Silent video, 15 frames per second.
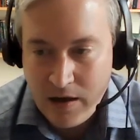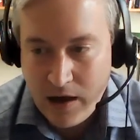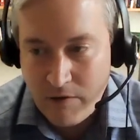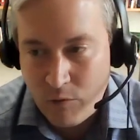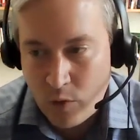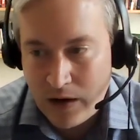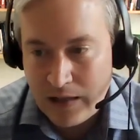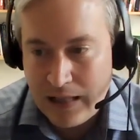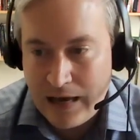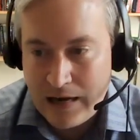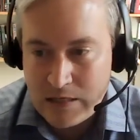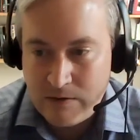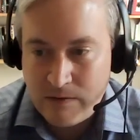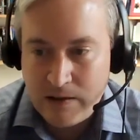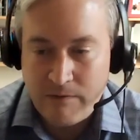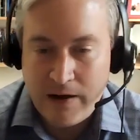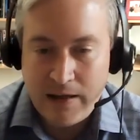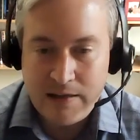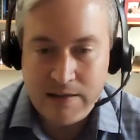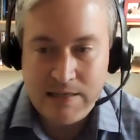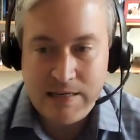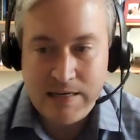what allows for the
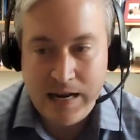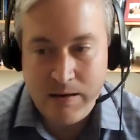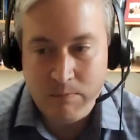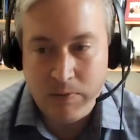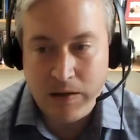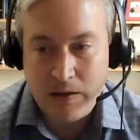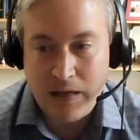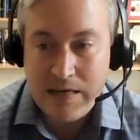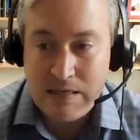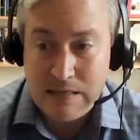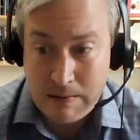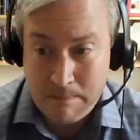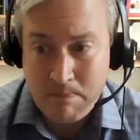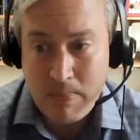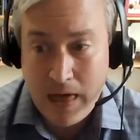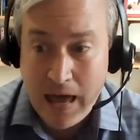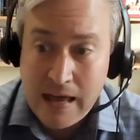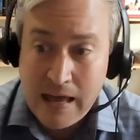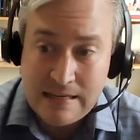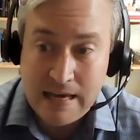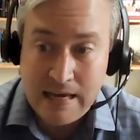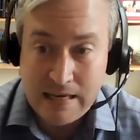violence to take place
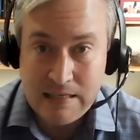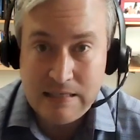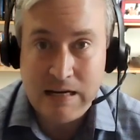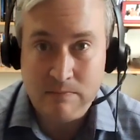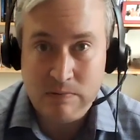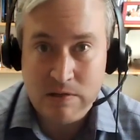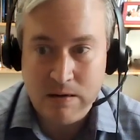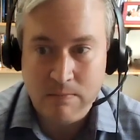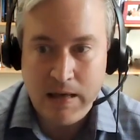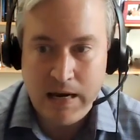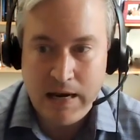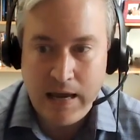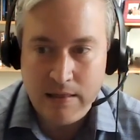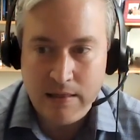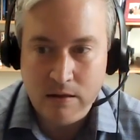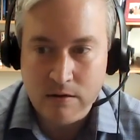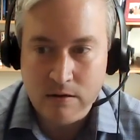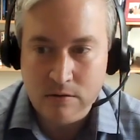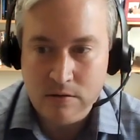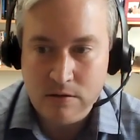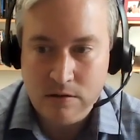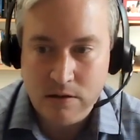and taking steps to mitigate
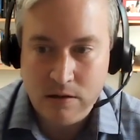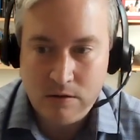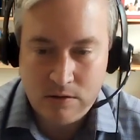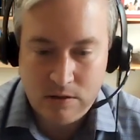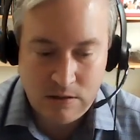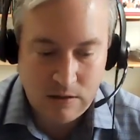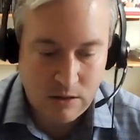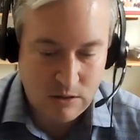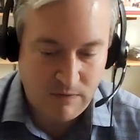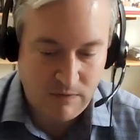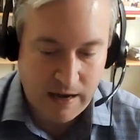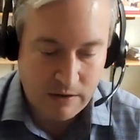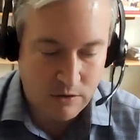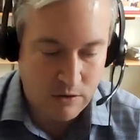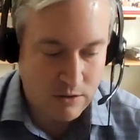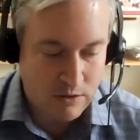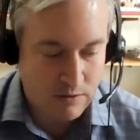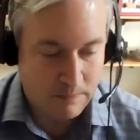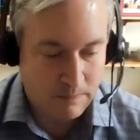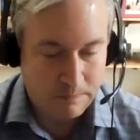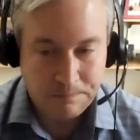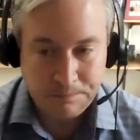those factors.